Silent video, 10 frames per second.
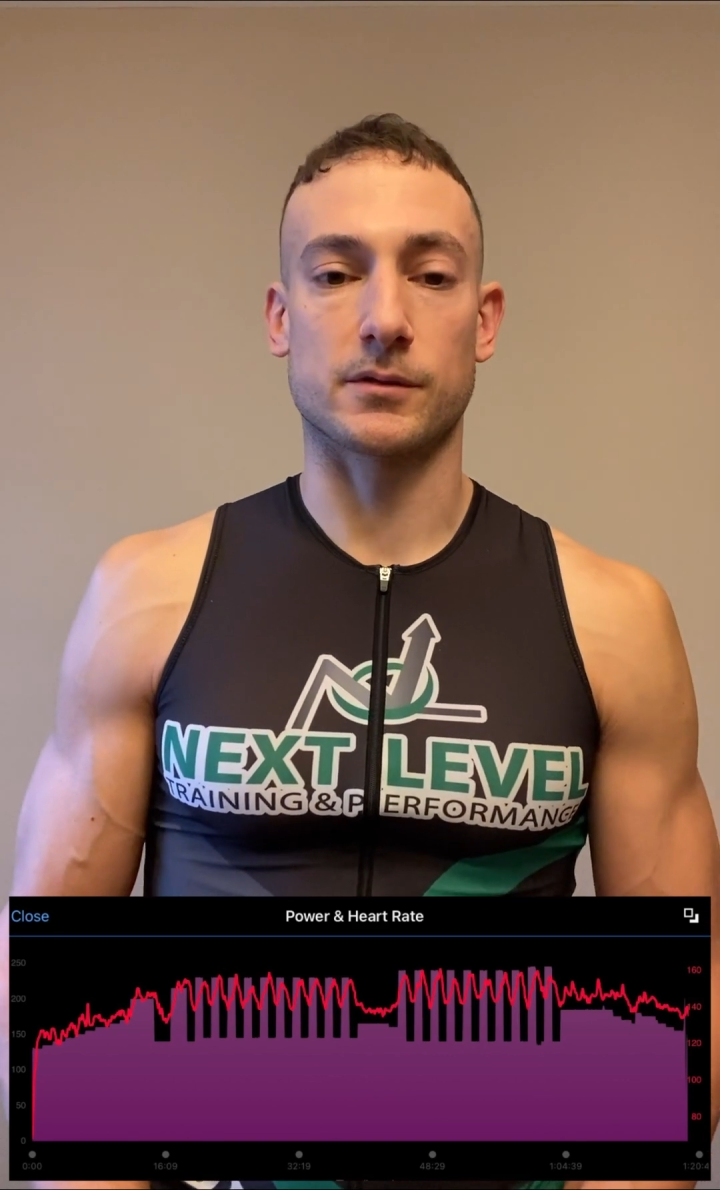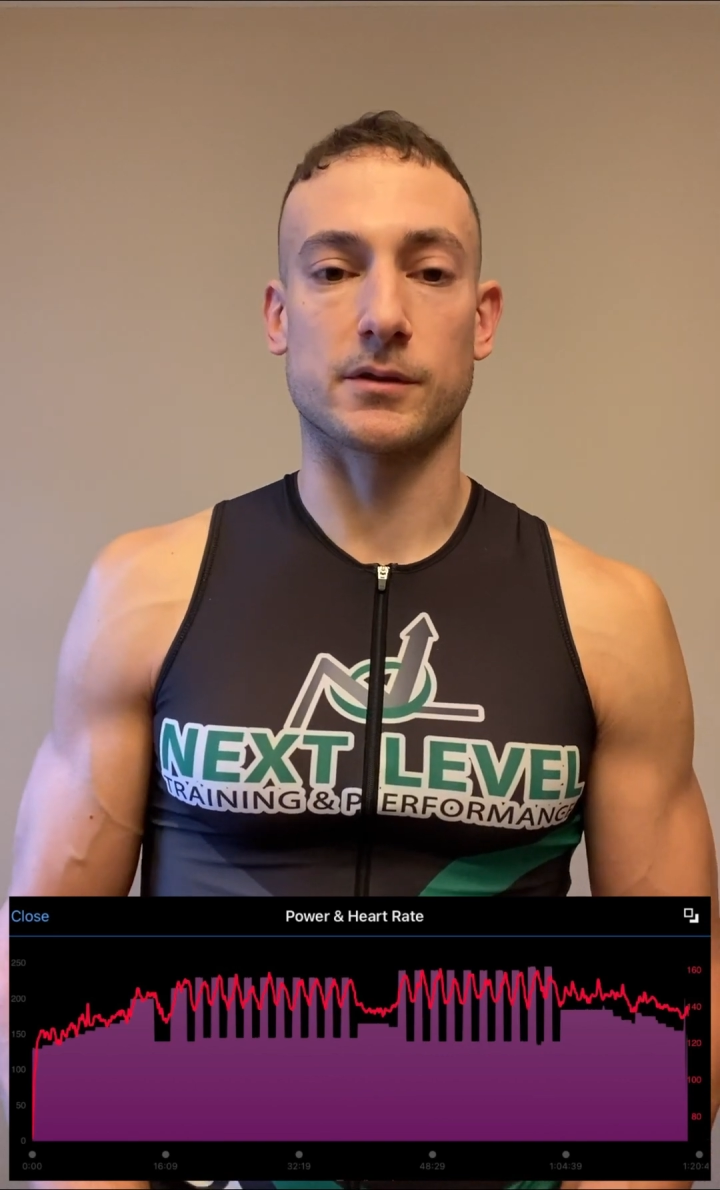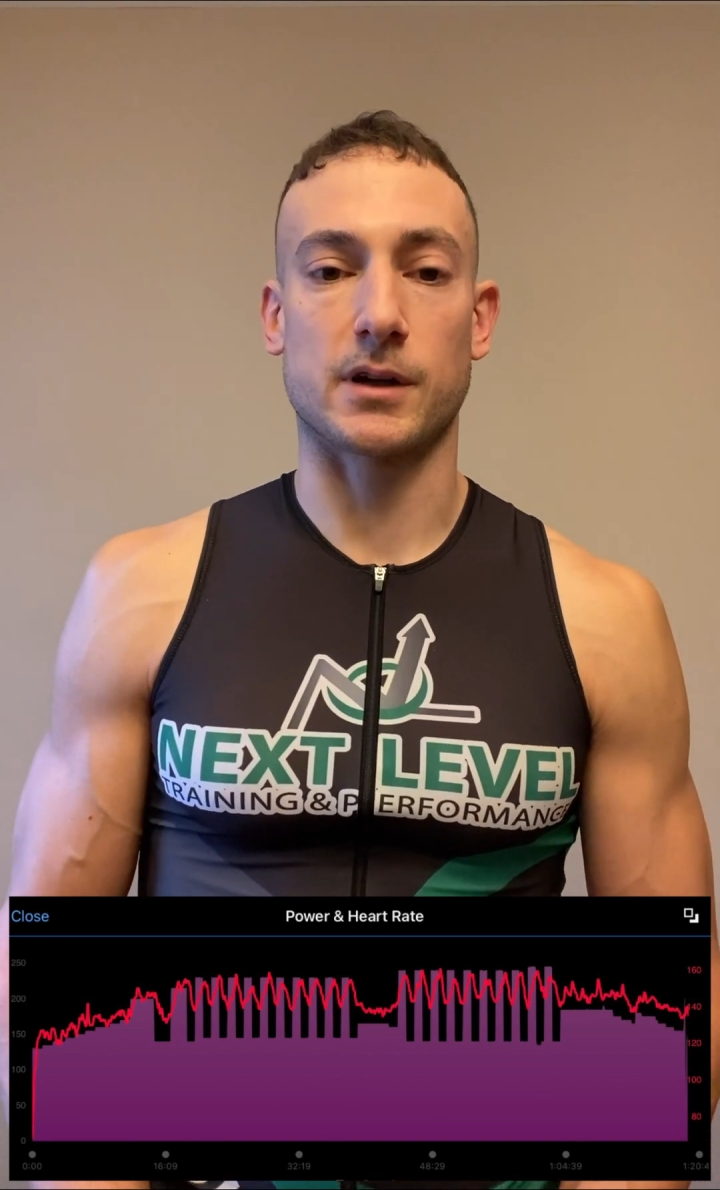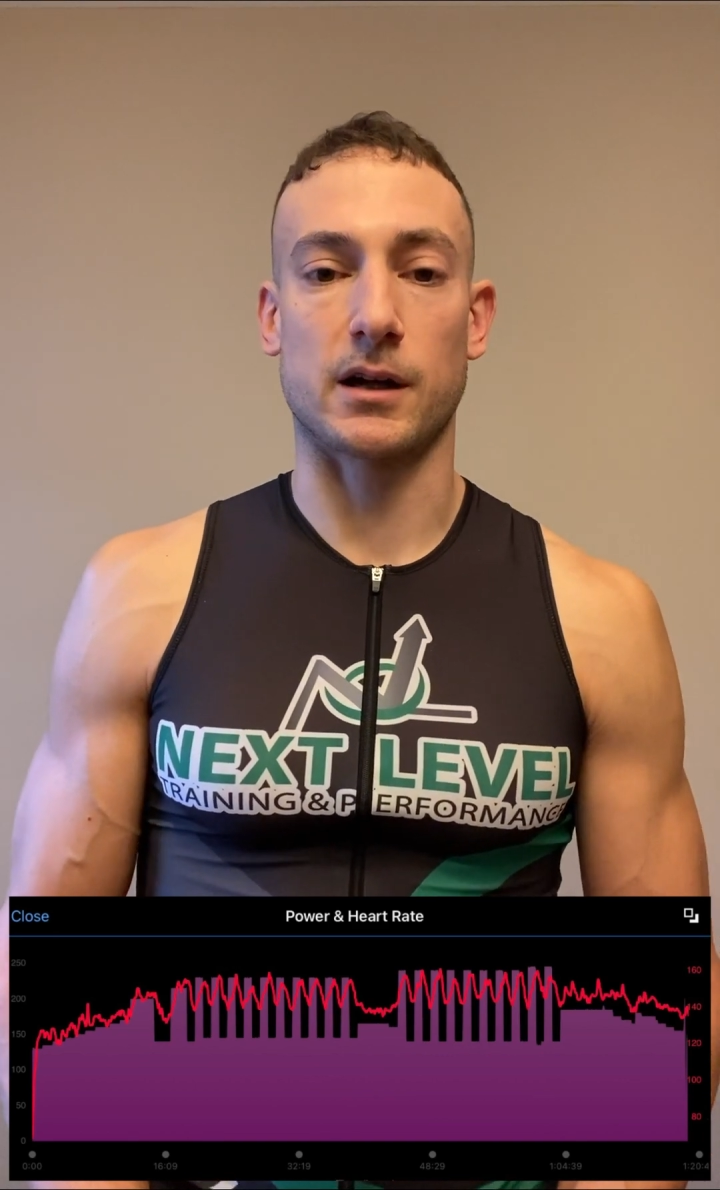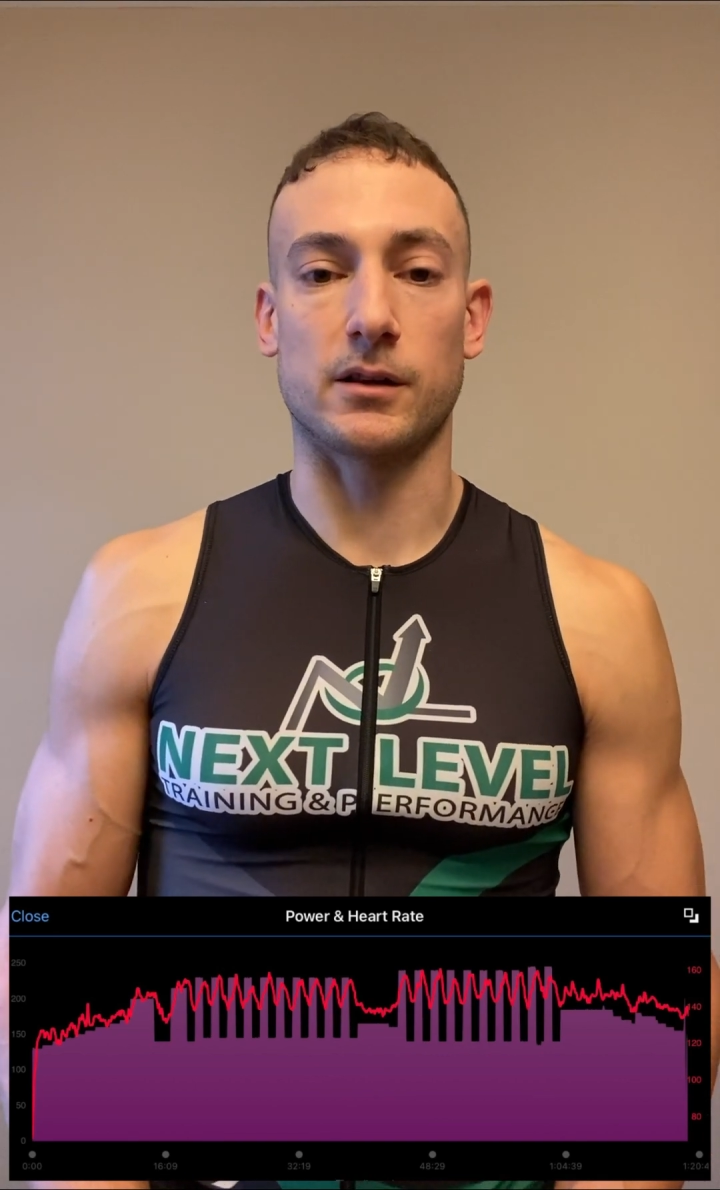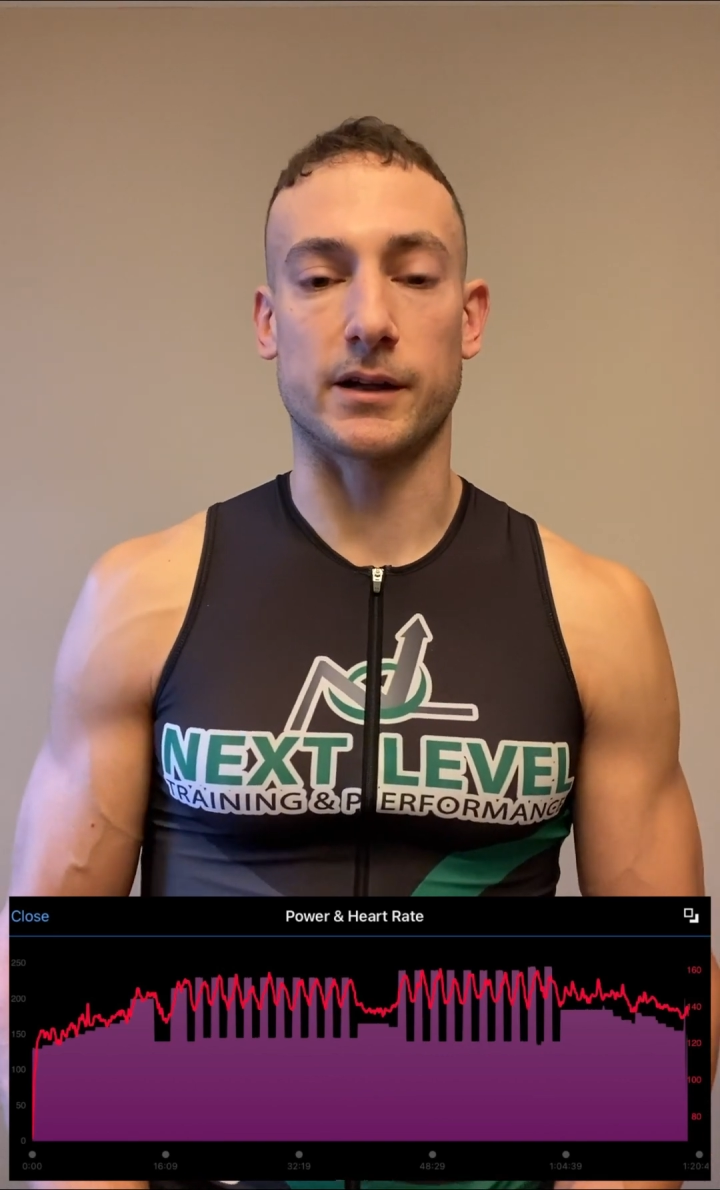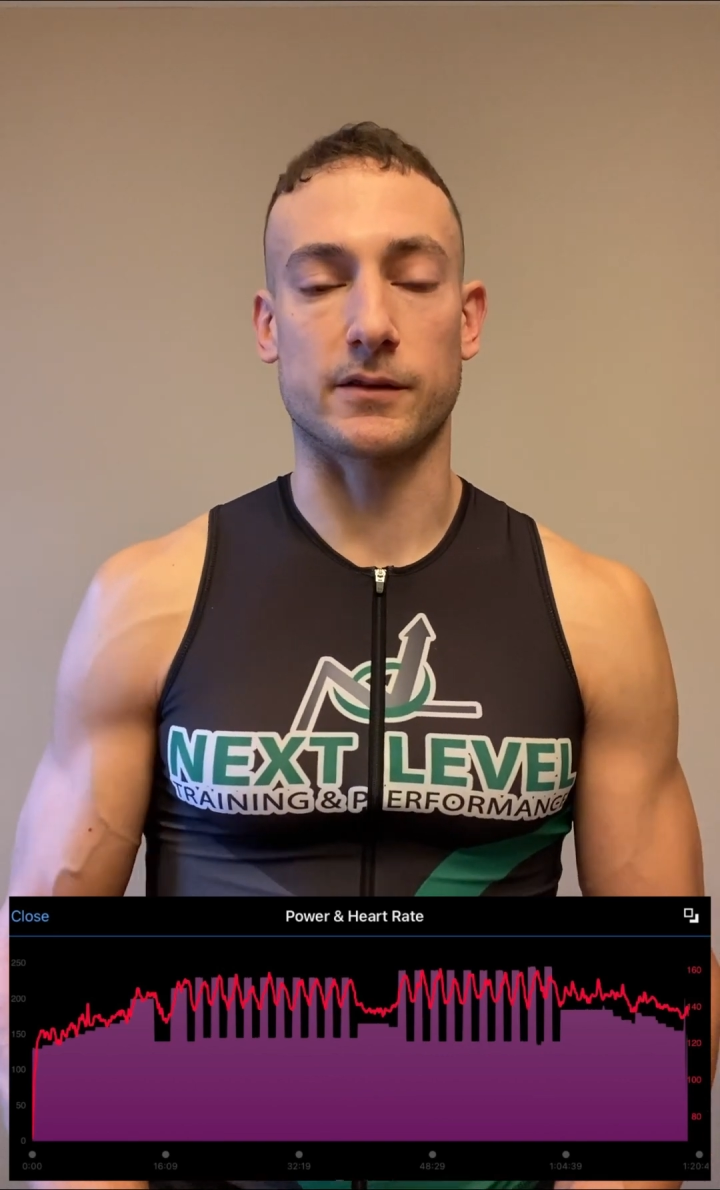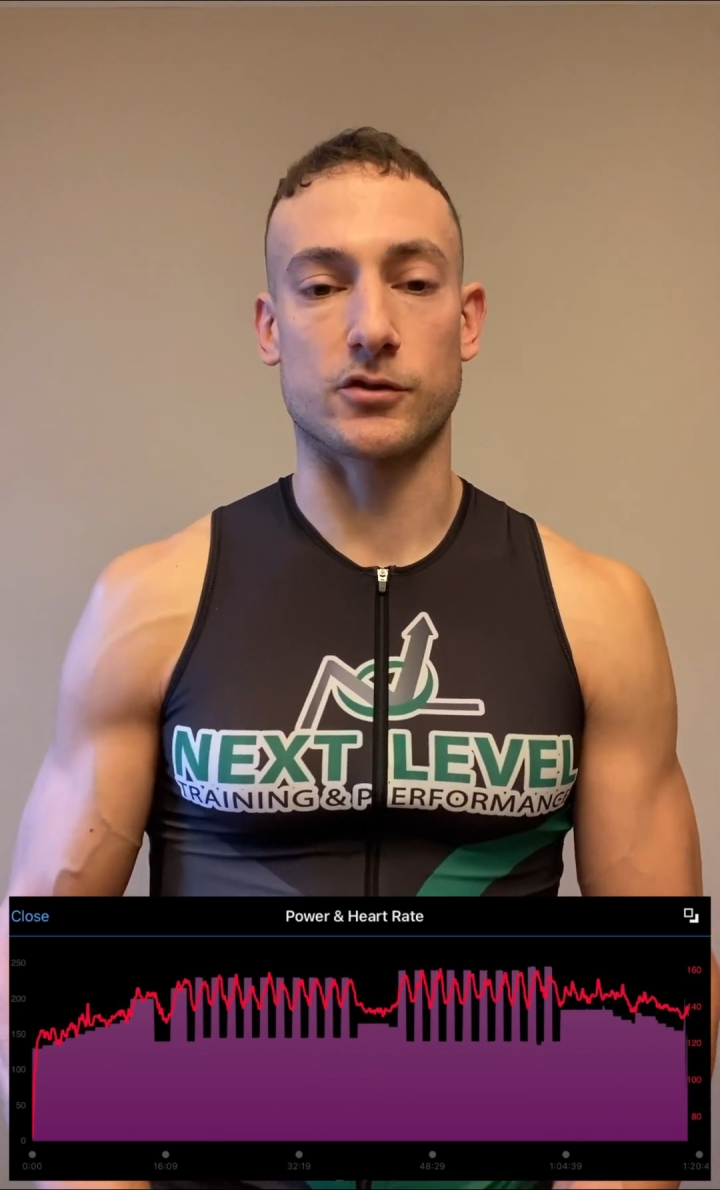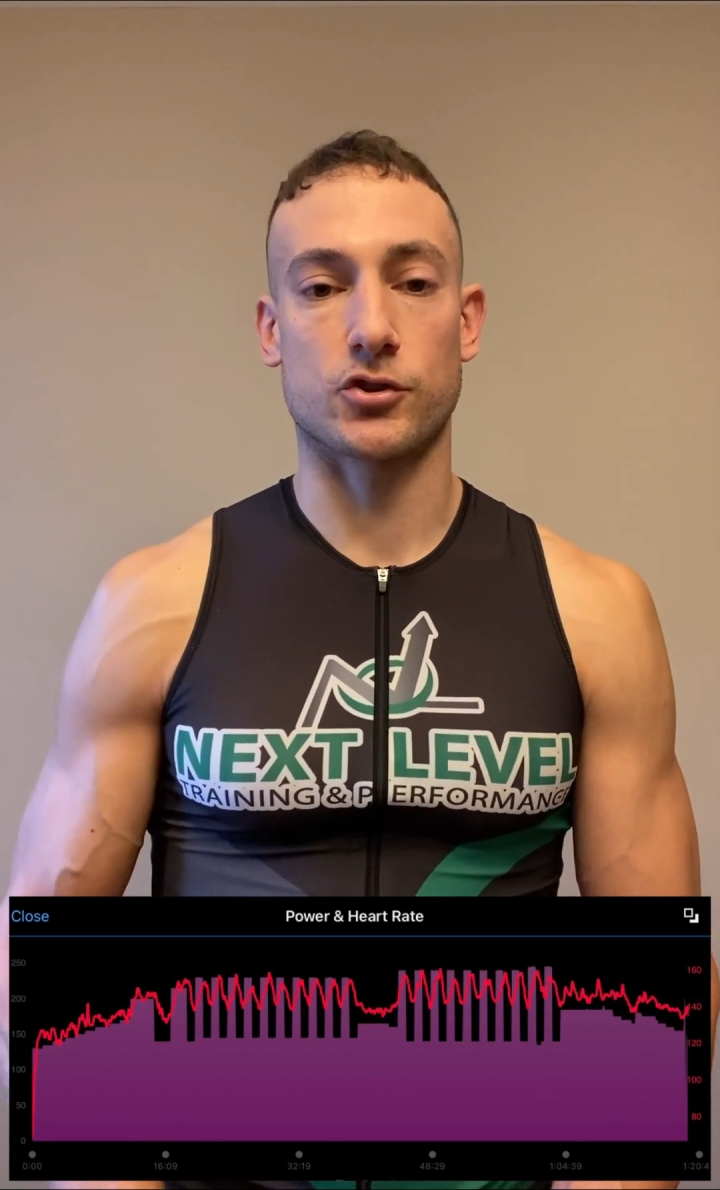kind of like this